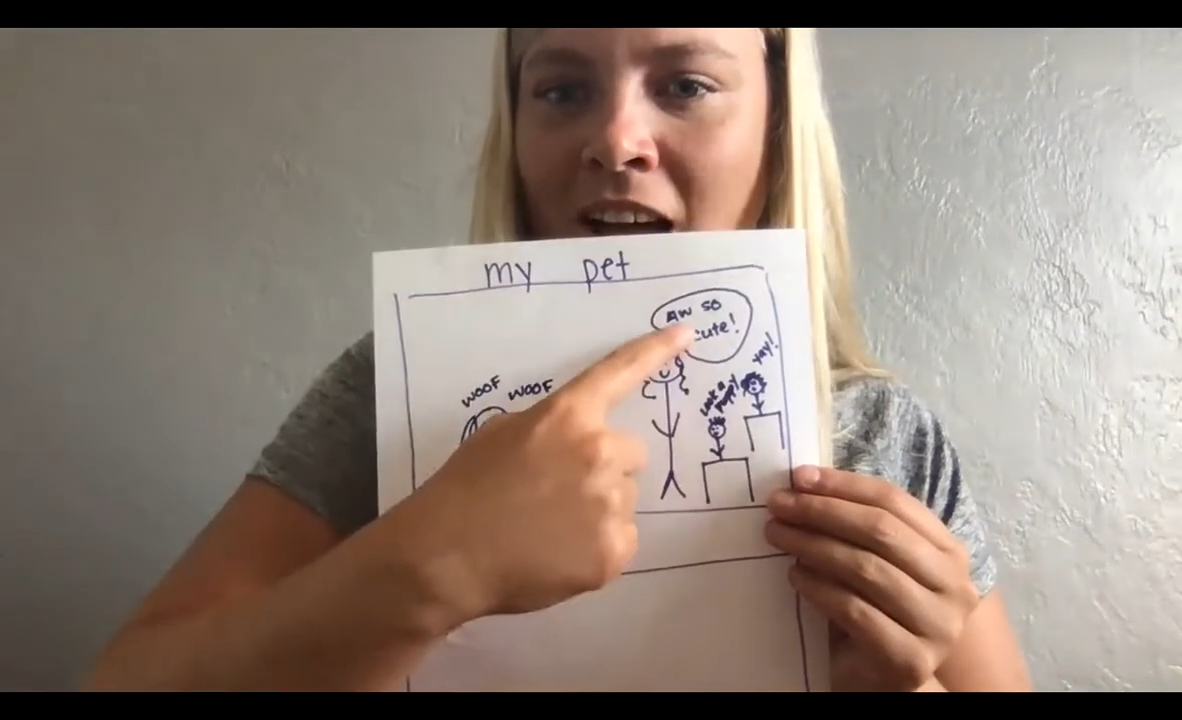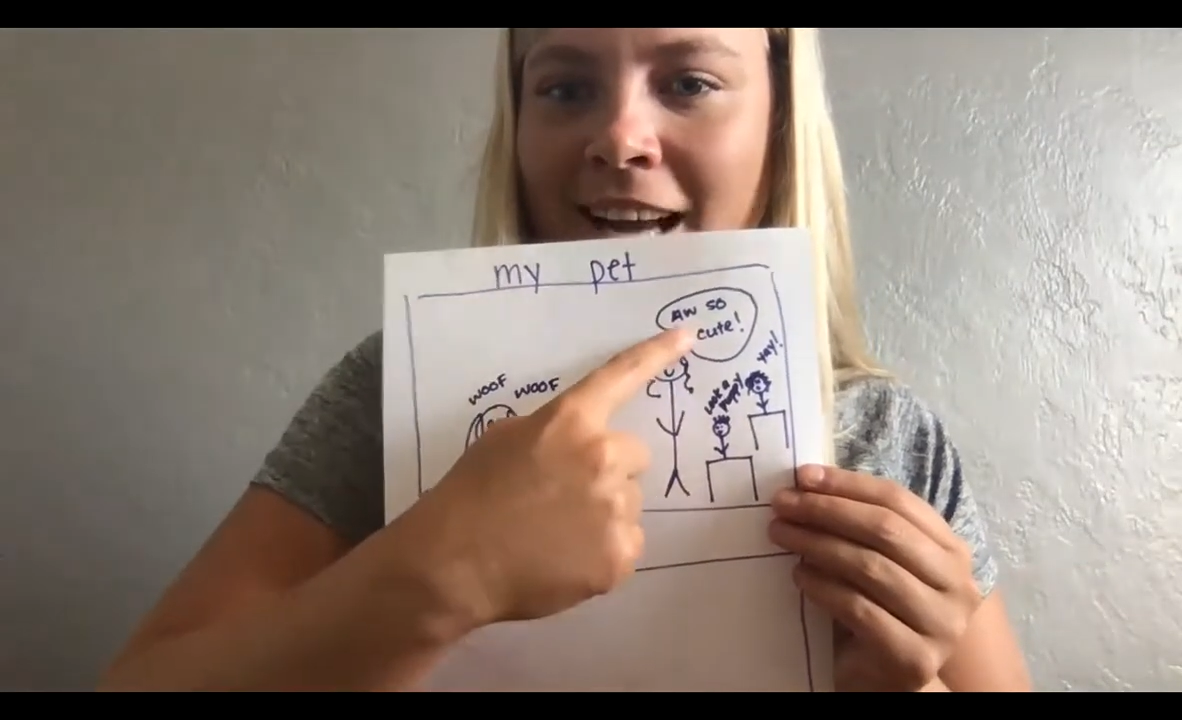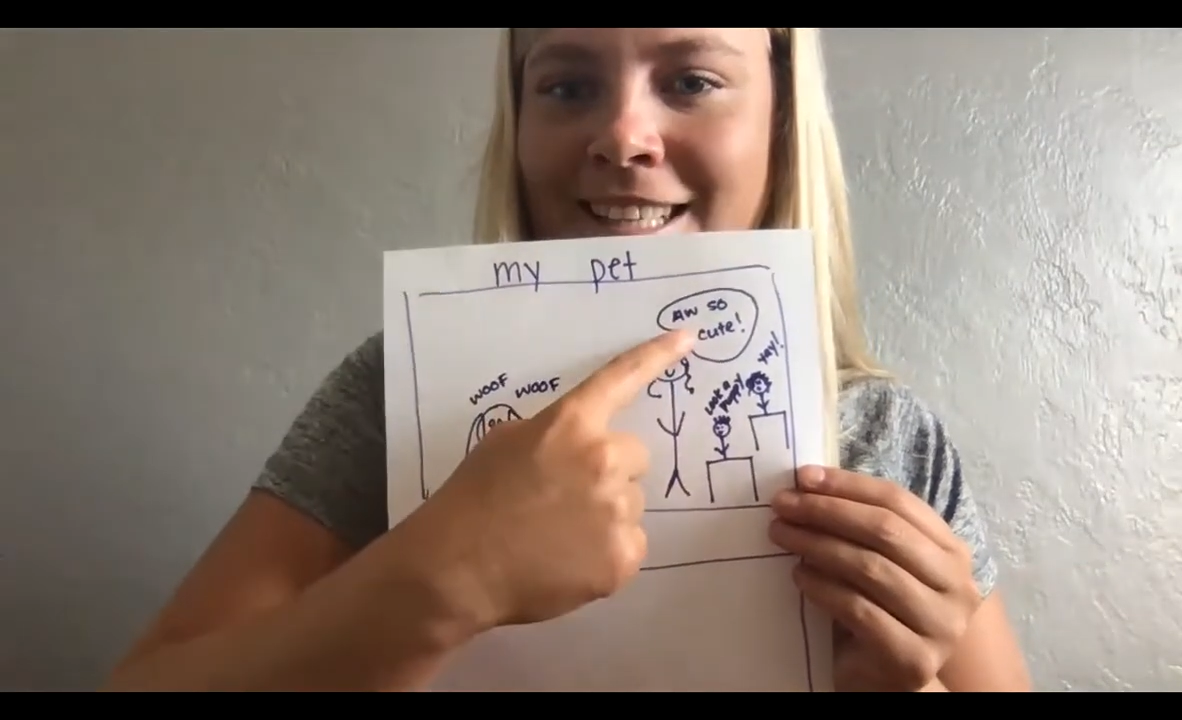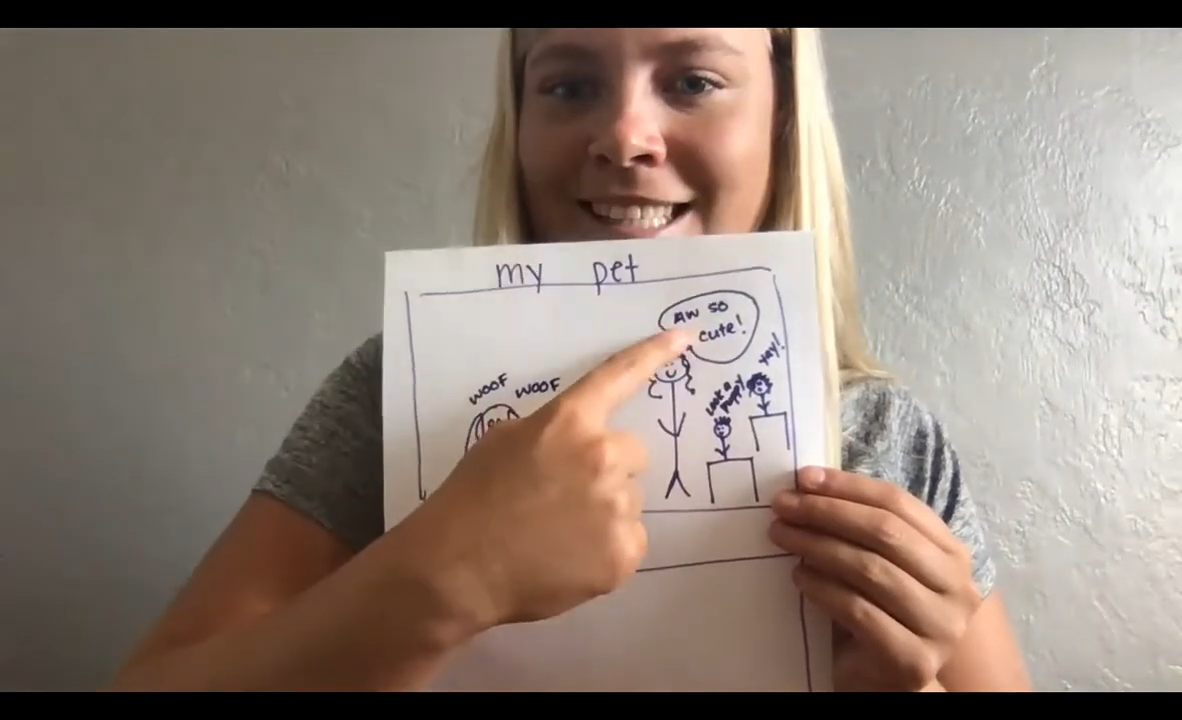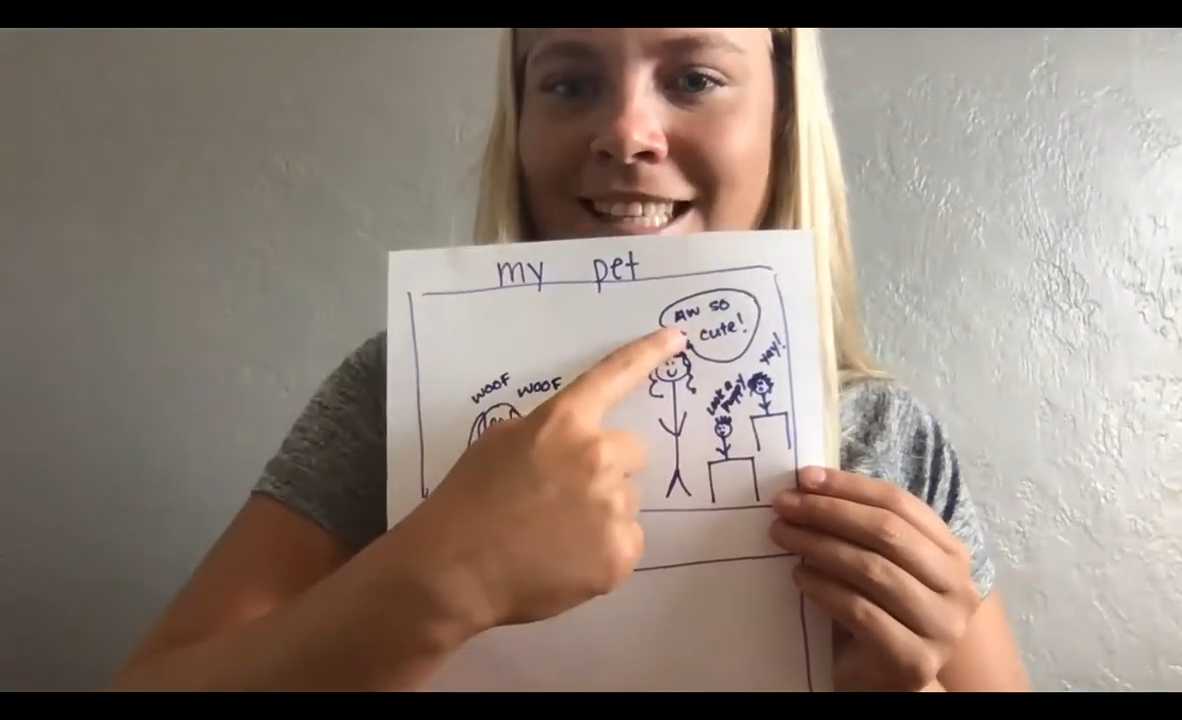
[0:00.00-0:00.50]

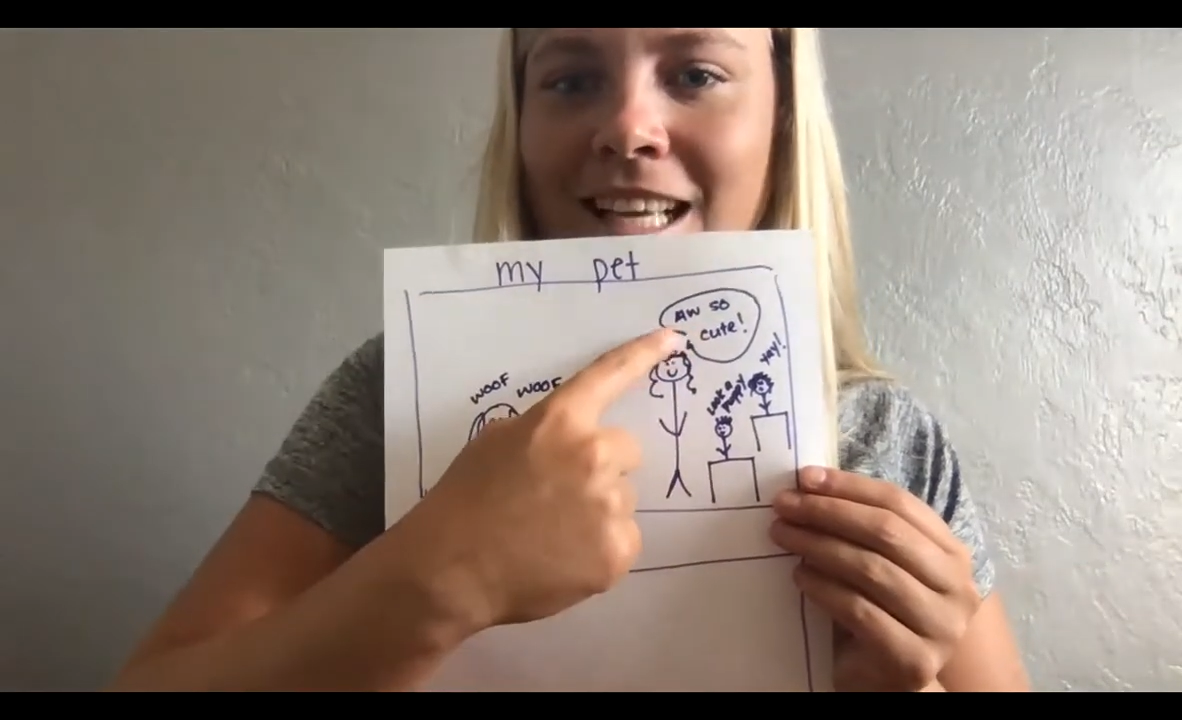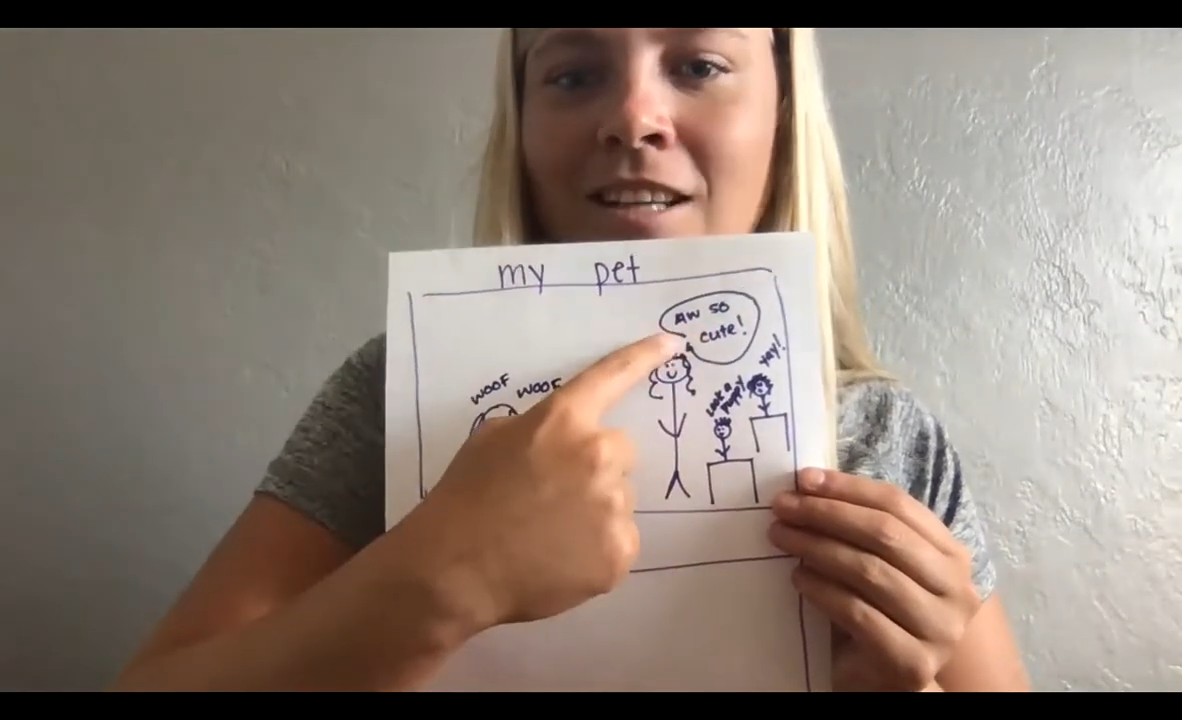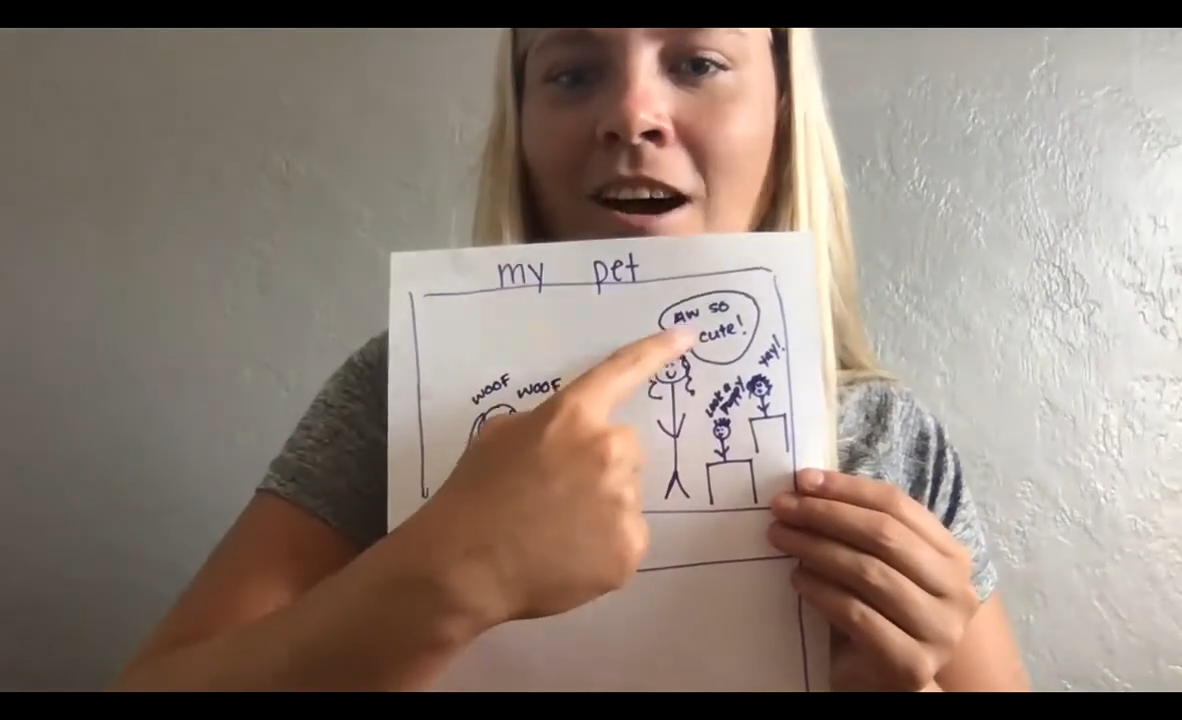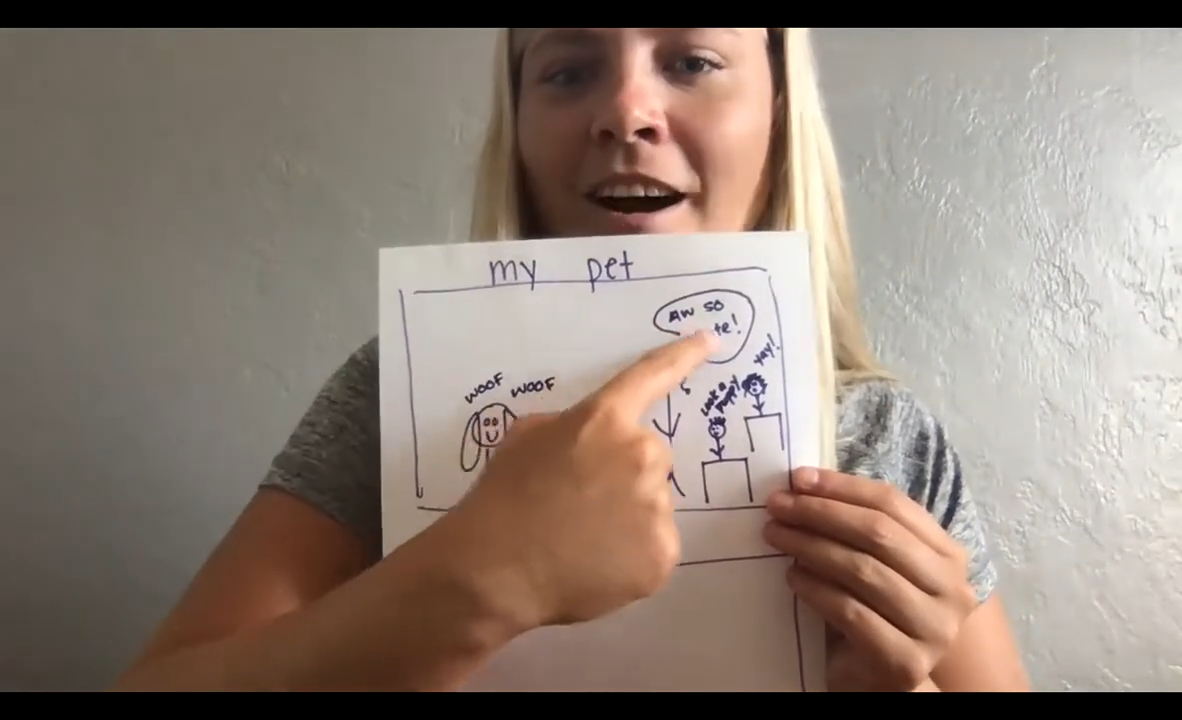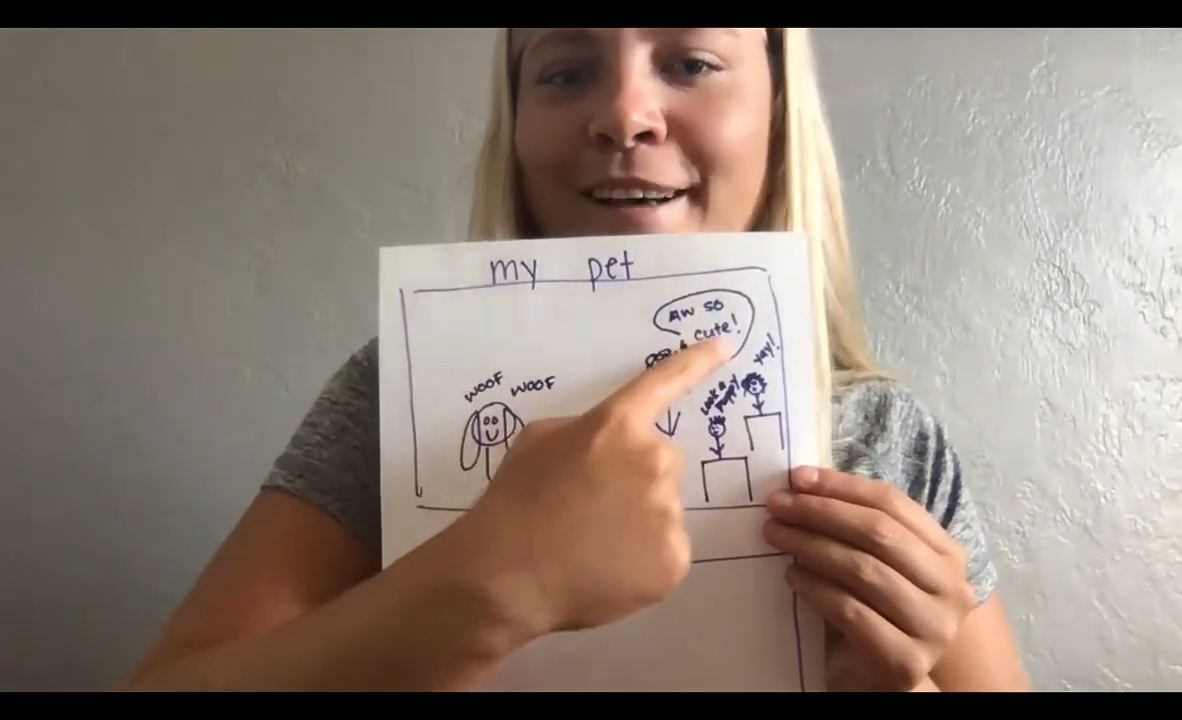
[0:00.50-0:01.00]
and she says,
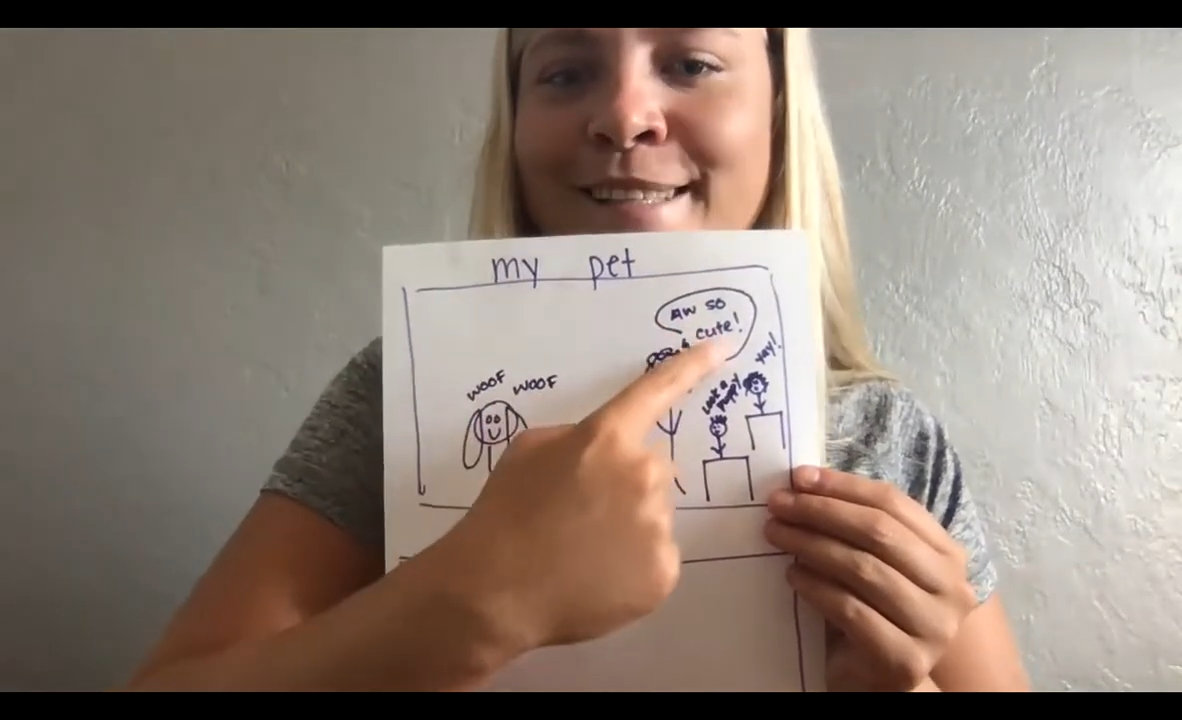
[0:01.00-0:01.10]
"Aw,